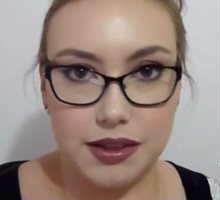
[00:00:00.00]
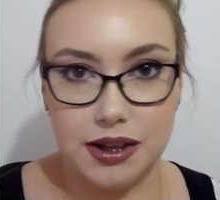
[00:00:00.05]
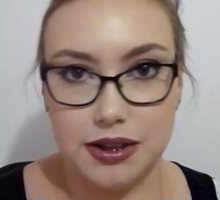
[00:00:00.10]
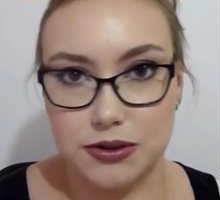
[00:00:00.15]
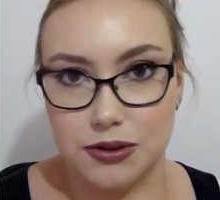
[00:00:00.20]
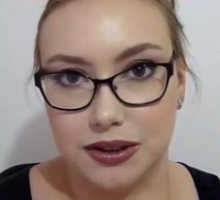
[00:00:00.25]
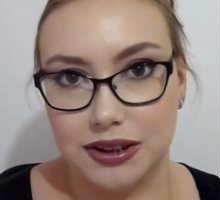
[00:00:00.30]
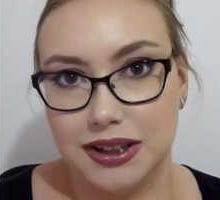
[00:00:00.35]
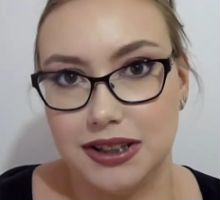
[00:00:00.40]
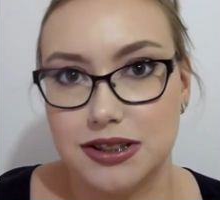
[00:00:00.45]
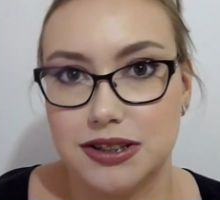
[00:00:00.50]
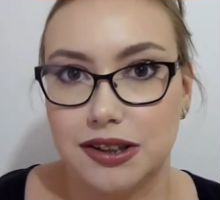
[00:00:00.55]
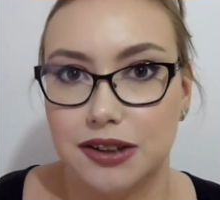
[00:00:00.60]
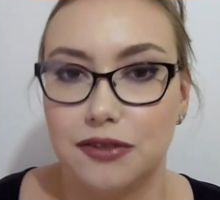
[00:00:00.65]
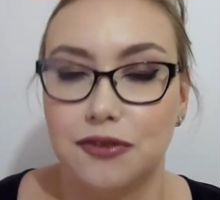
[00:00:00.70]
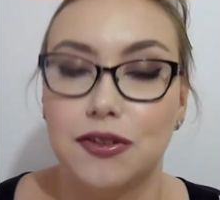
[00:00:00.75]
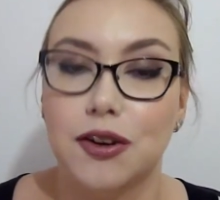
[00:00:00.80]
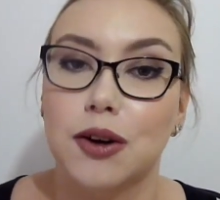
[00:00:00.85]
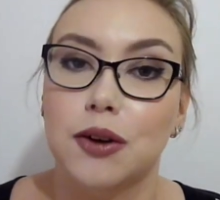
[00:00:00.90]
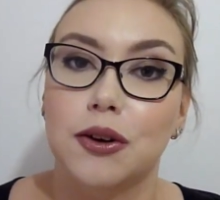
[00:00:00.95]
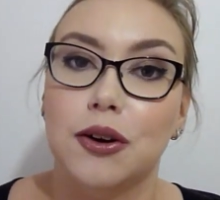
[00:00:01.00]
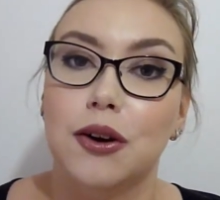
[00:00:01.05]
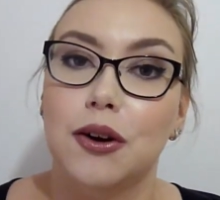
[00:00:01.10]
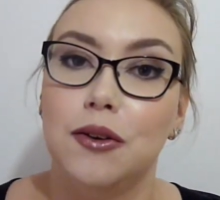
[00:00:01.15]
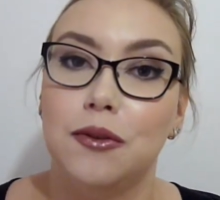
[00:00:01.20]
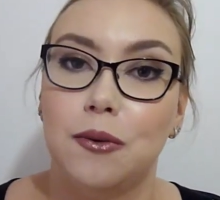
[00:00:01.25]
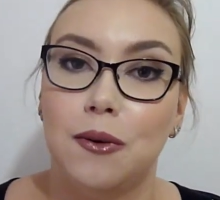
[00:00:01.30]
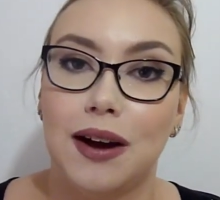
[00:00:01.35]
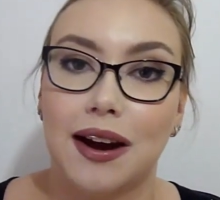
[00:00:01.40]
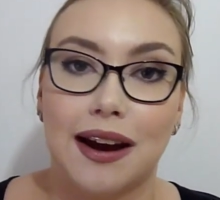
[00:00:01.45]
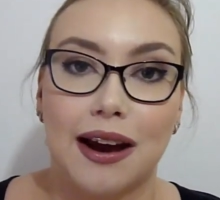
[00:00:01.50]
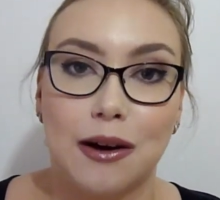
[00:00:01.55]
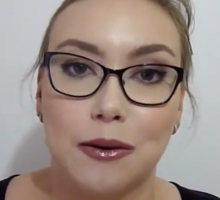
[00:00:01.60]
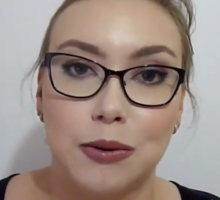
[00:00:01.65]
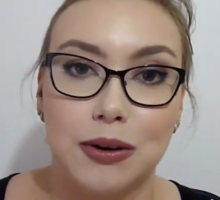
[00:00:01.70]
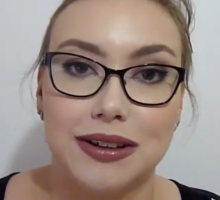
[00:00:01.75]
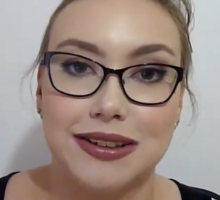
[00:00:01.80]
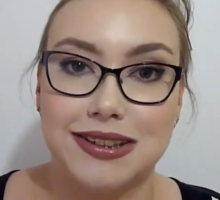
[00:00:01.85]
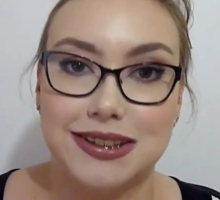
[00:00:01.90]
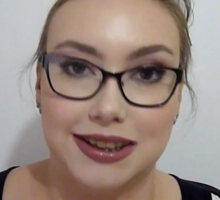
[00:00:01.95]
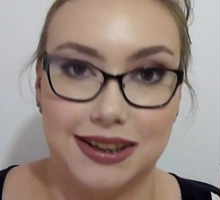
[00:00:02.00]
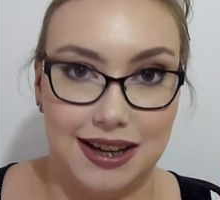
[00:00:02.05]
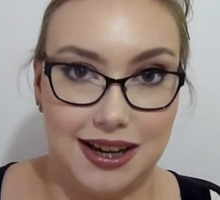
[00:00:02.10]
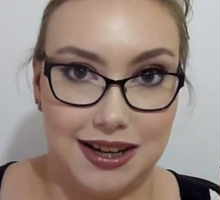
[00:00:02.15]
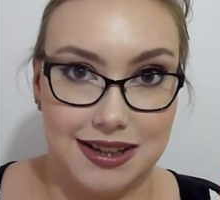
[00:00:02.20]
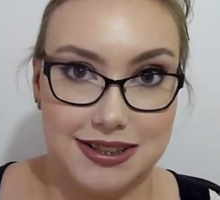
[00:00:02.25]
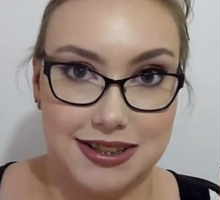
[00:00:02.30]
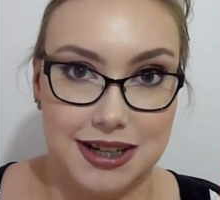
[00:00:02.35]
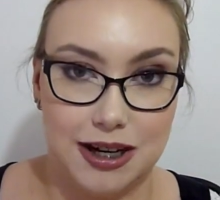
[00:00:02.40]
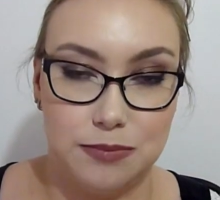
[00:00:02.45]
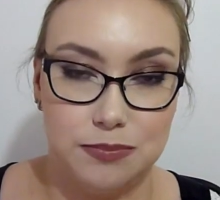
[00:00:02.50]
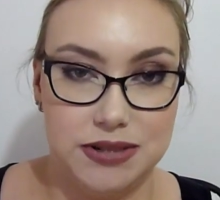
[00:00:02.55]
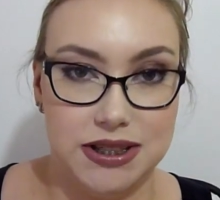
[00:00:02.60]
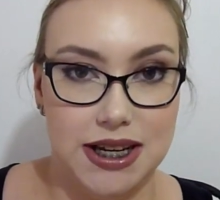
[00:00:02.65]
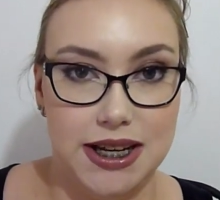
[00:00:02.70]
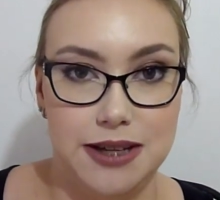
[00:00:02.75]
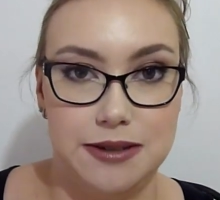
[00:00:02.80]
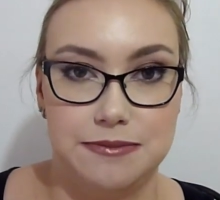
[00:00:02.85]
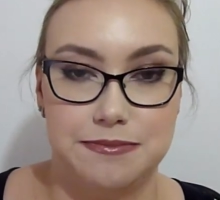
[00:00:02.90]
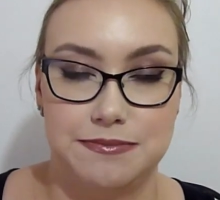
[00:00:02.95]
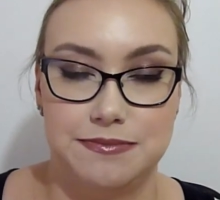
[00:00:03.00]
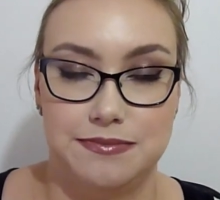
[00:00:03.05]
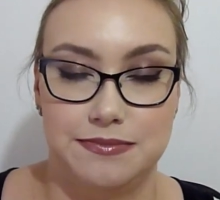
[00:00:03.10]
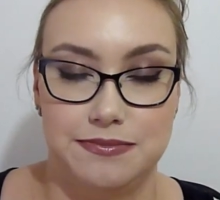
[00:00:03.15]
So I'll insert a photo of where I was last update.